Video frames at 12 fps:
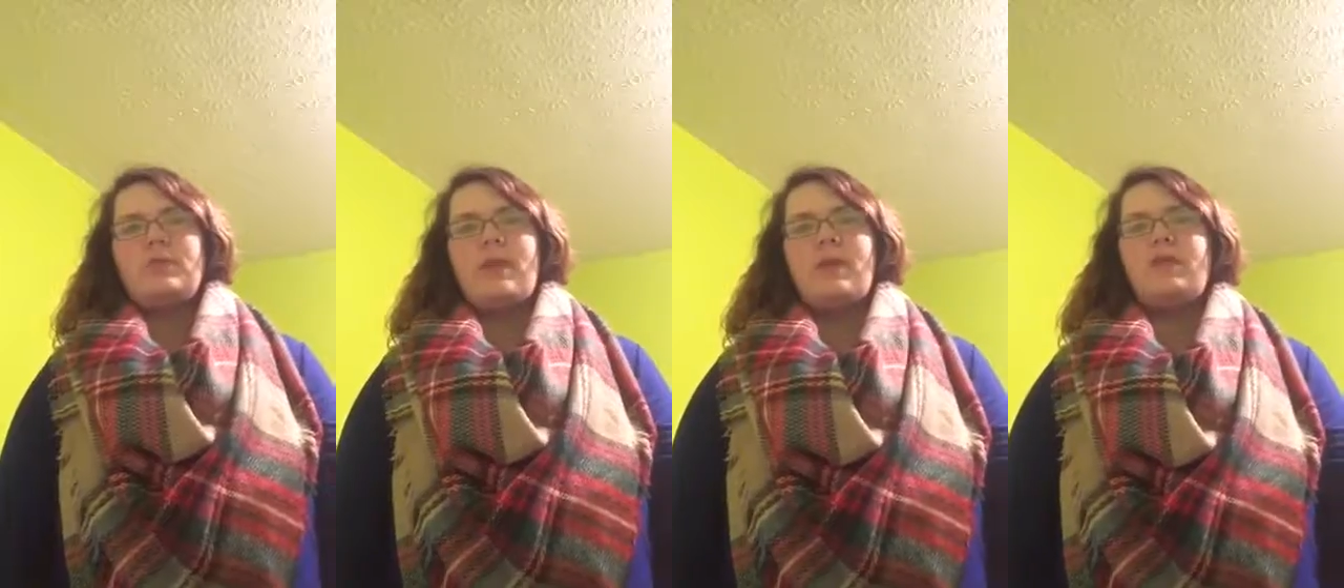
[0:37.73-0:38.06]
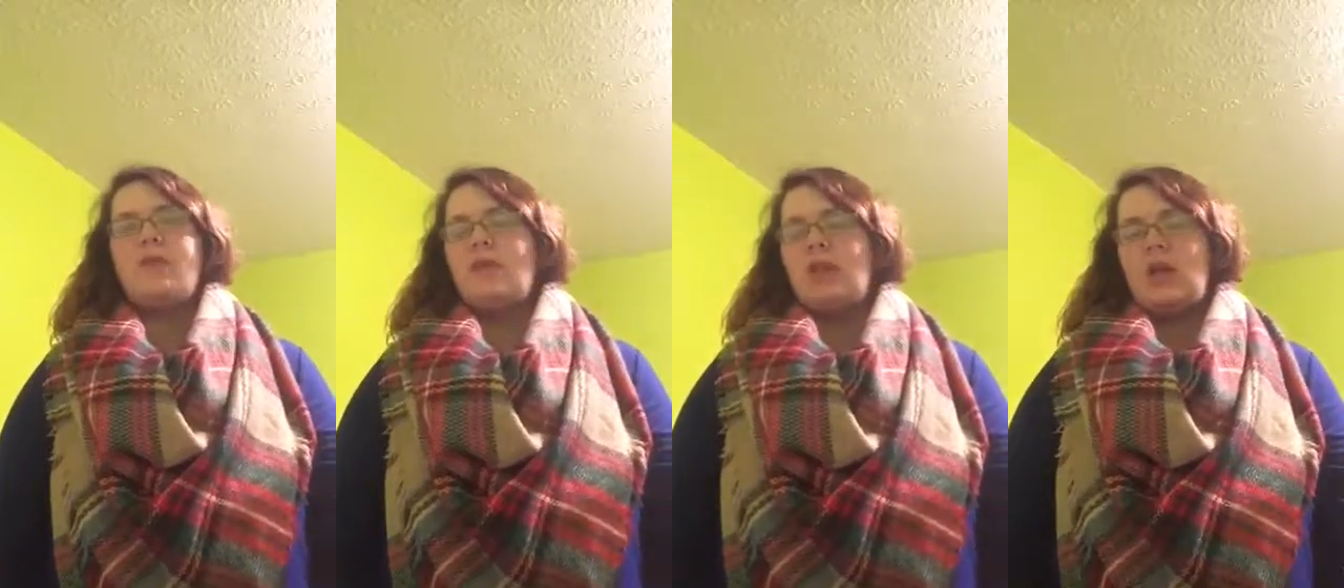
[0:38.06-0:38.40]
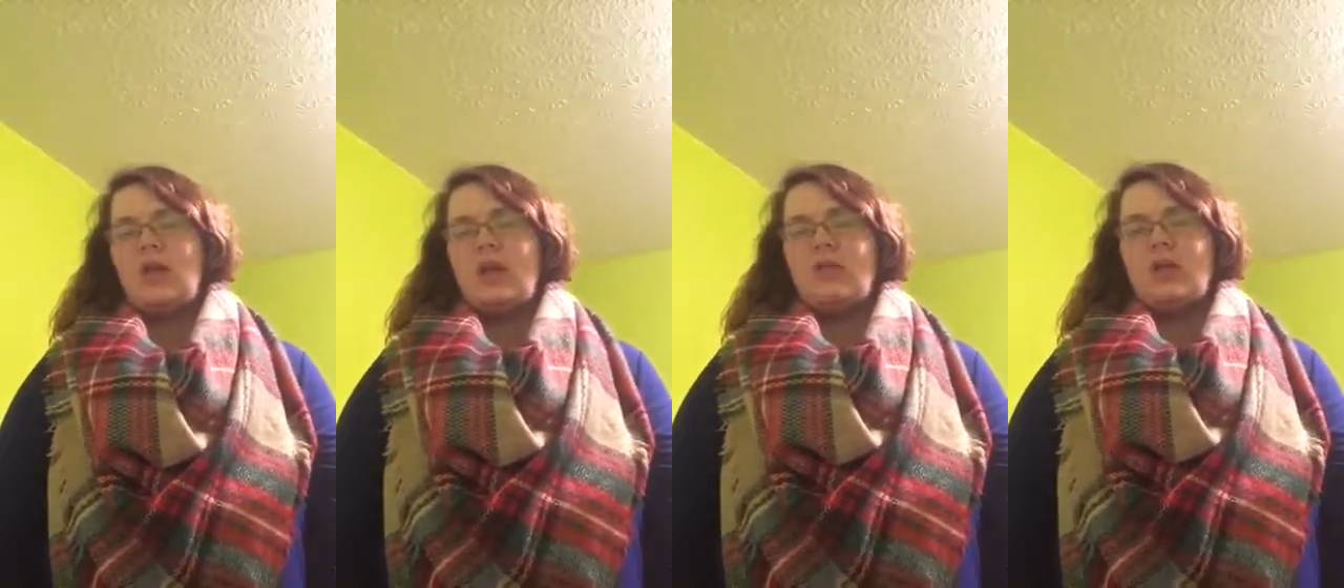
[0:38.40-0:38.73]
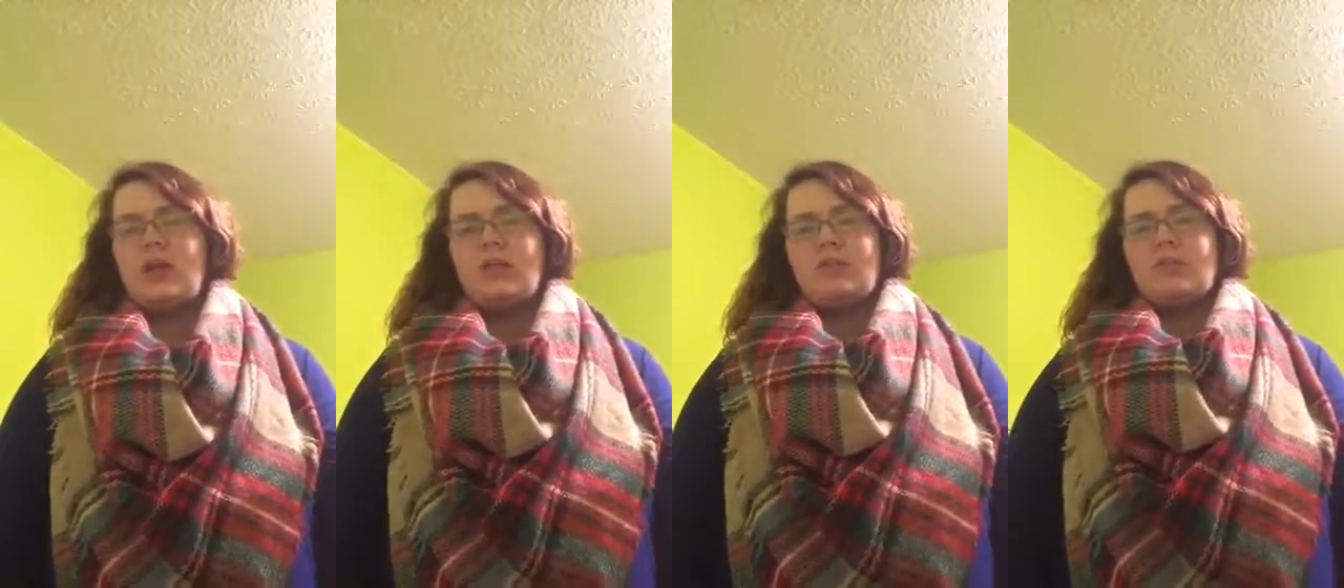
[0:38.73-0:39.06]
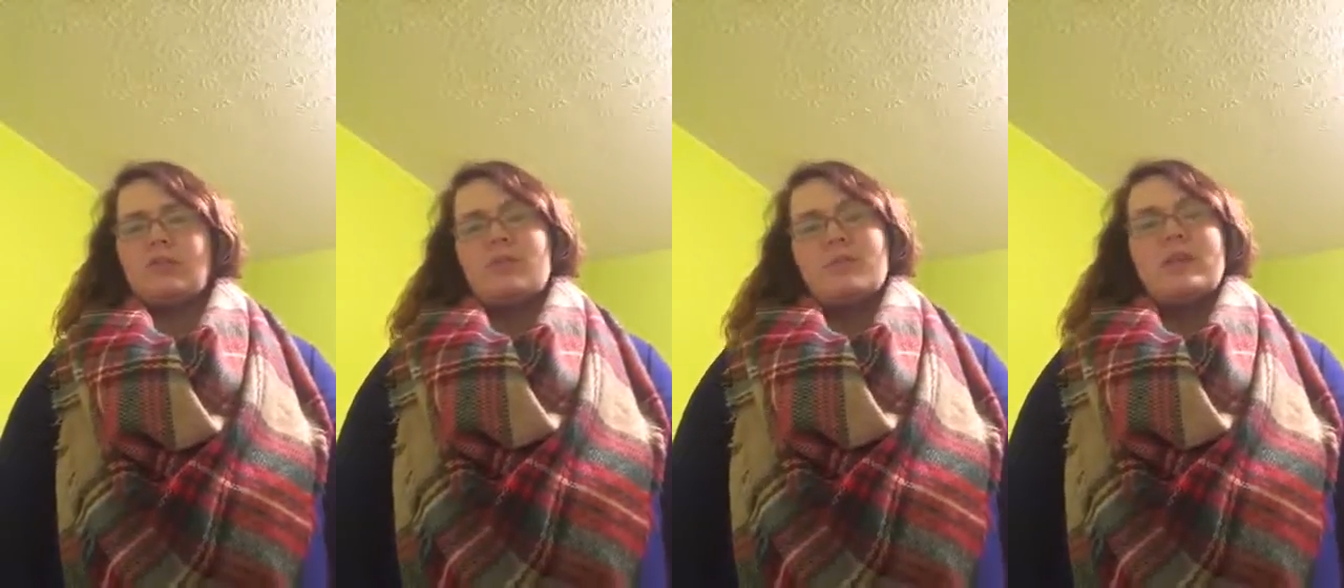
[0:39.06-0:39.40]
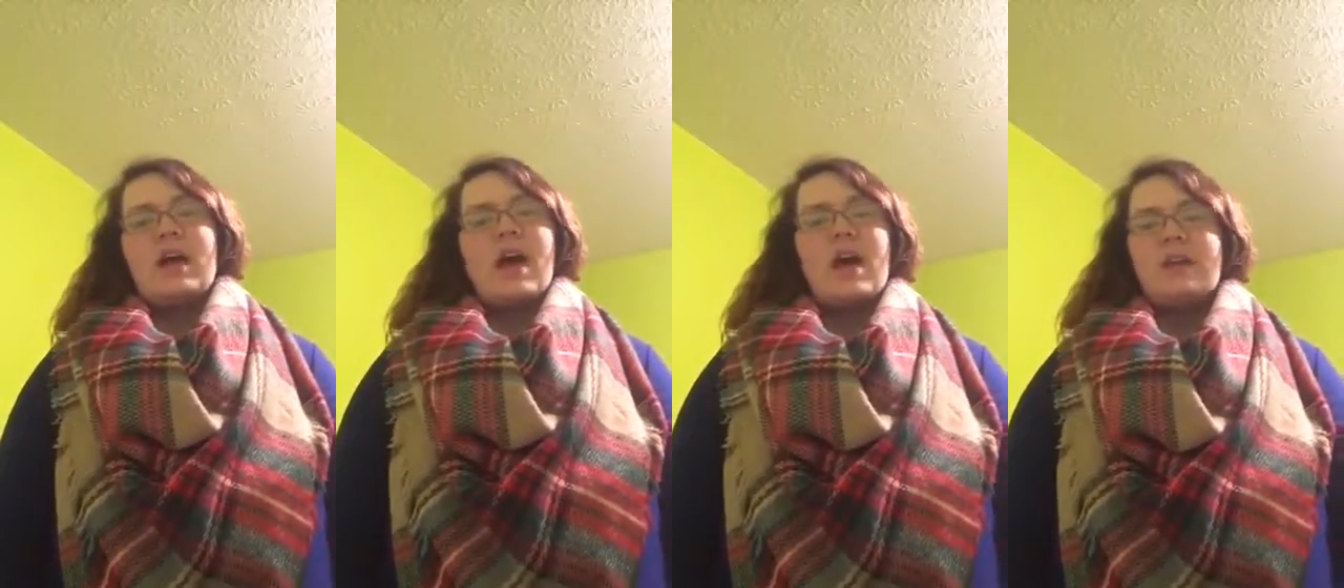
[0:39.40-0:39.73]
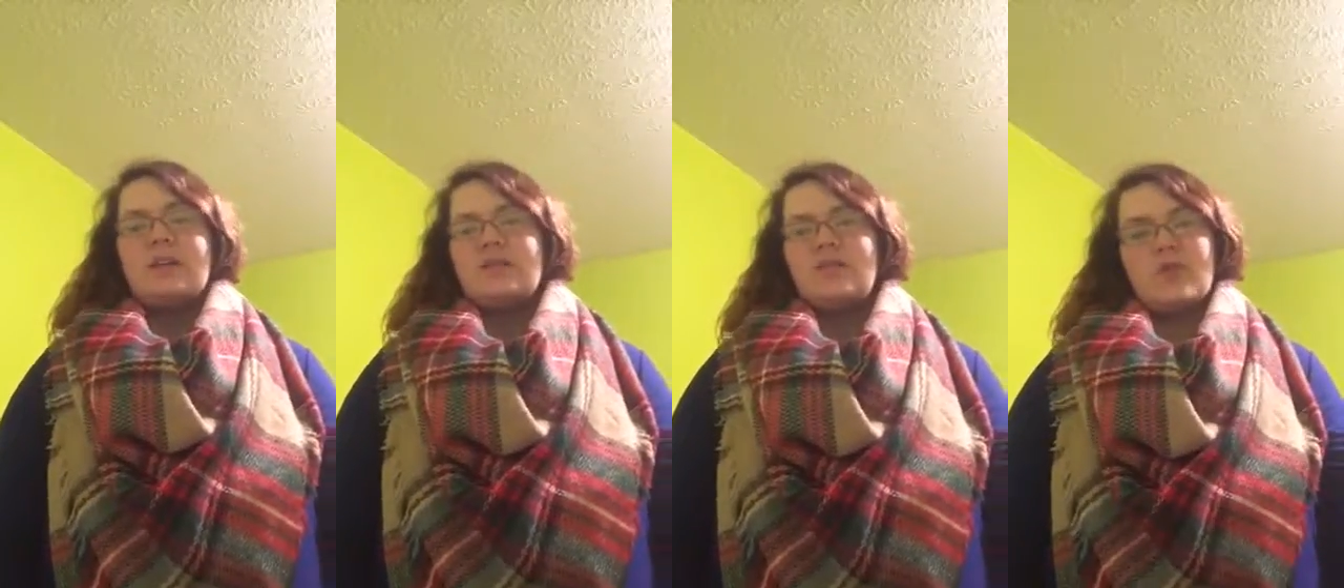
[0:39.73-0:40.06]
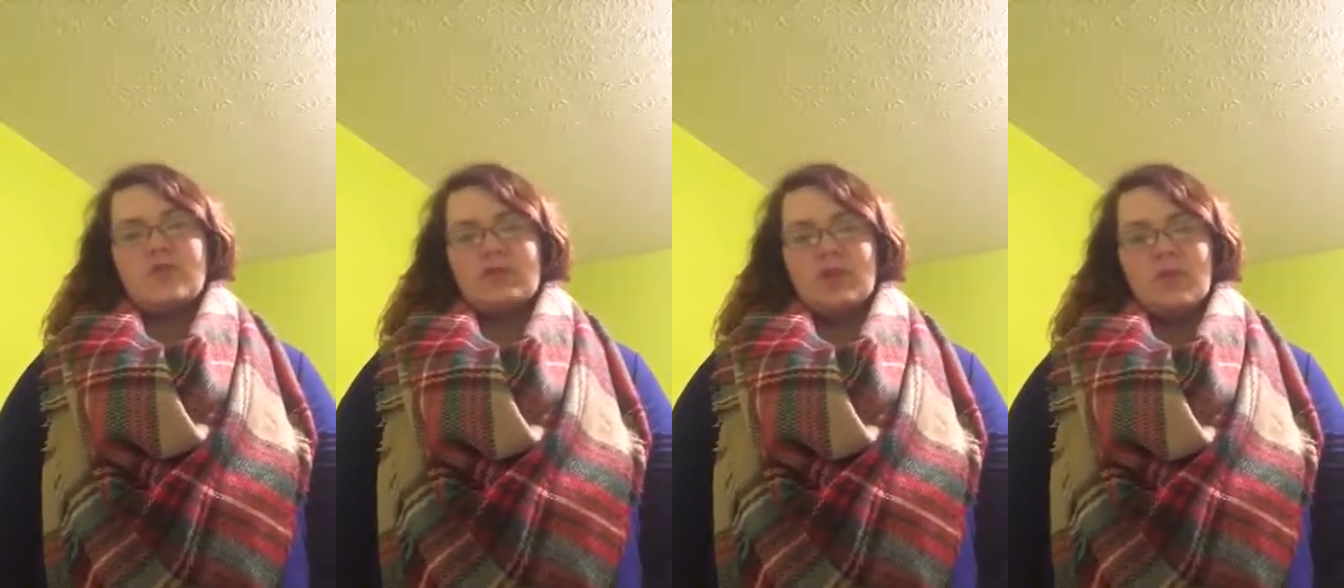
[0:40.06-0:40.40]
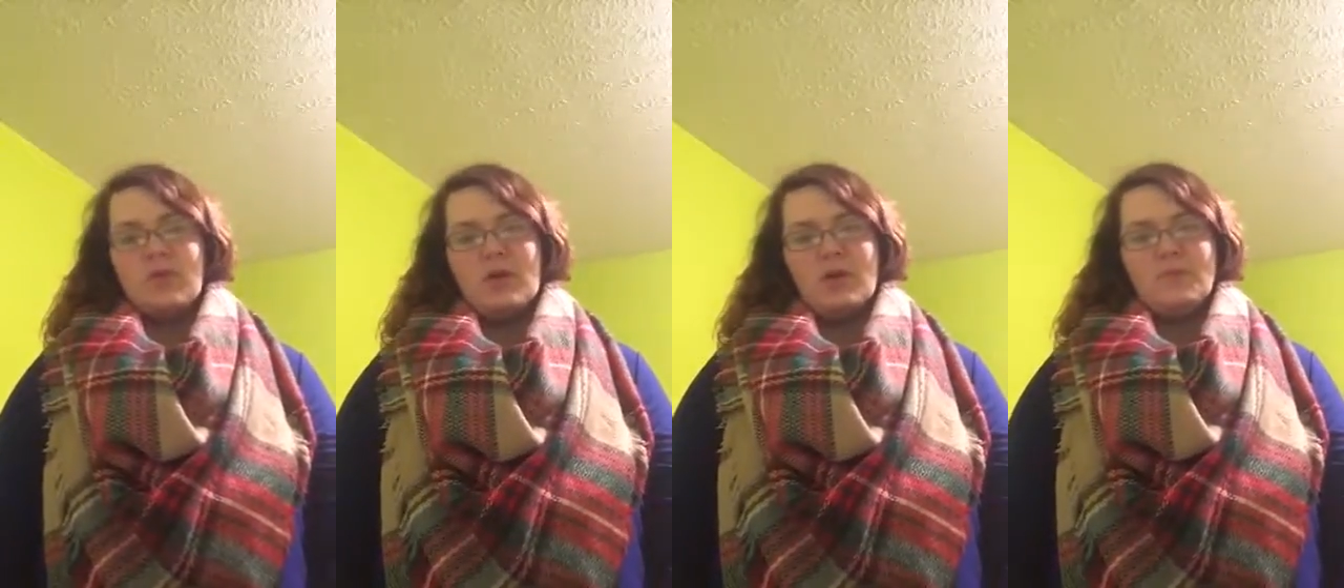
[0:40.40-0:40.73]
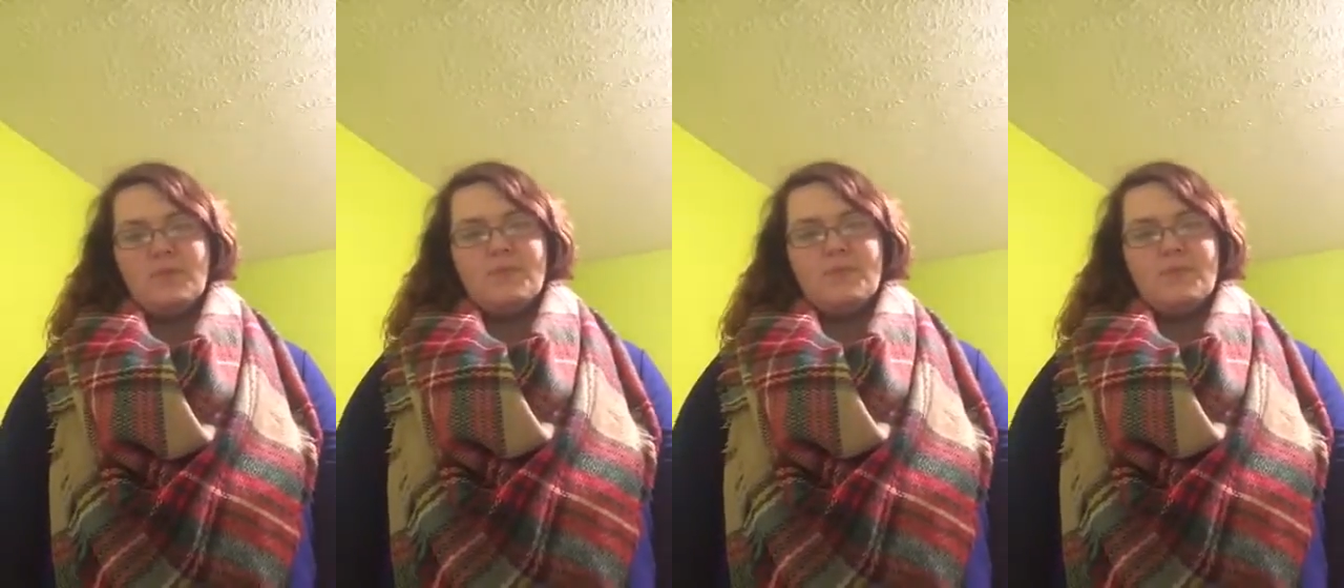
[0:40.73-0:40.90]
to make their video game characters jump as high and as far as they want.